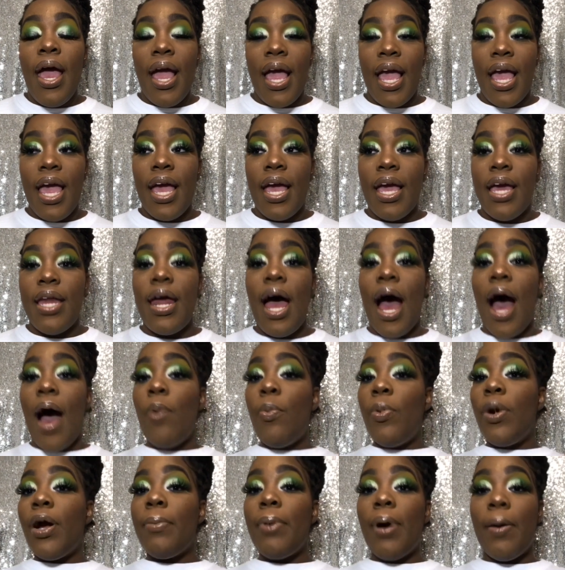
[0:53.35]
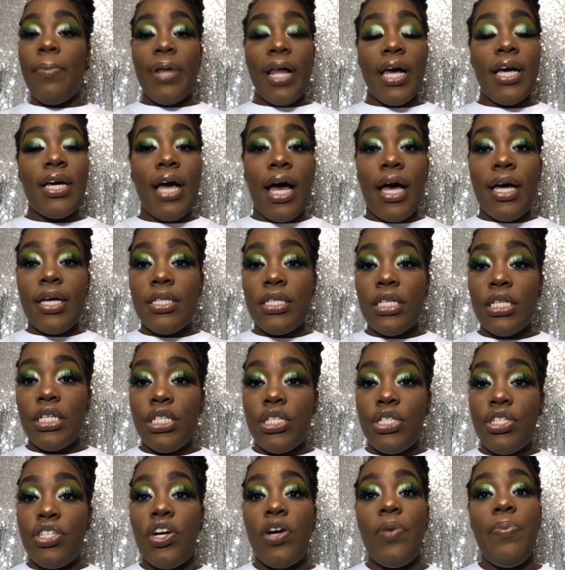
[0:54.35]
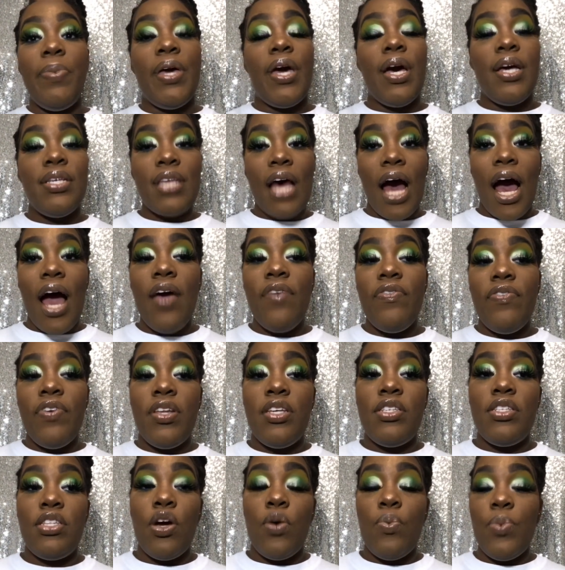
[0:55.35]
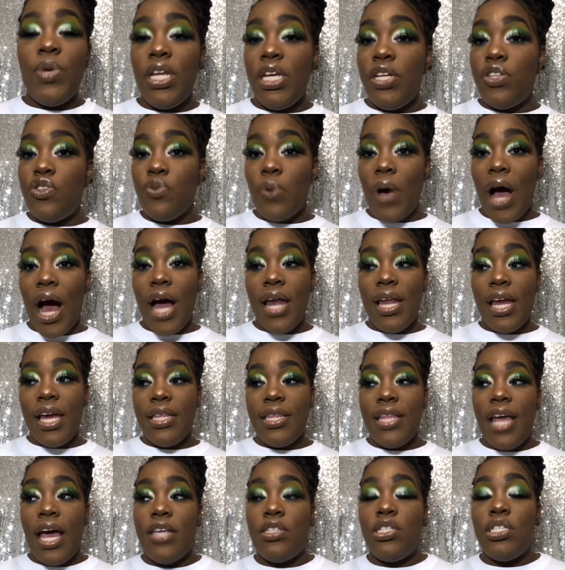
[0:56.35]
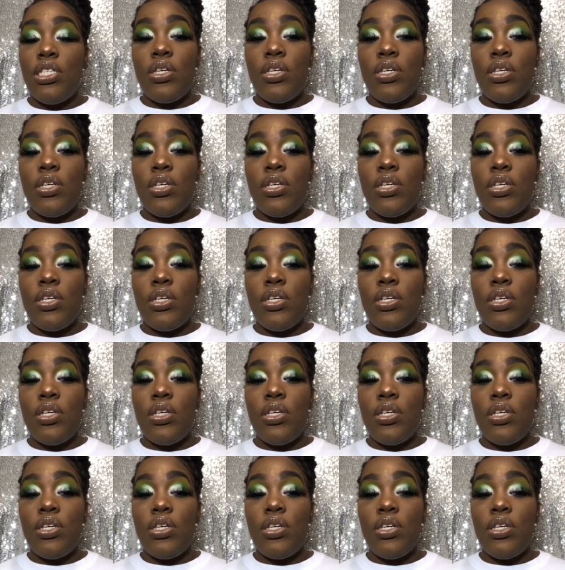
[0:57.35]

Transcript: And I'm wearing my Black Excellence shirt because I feel as though we need to highlight that.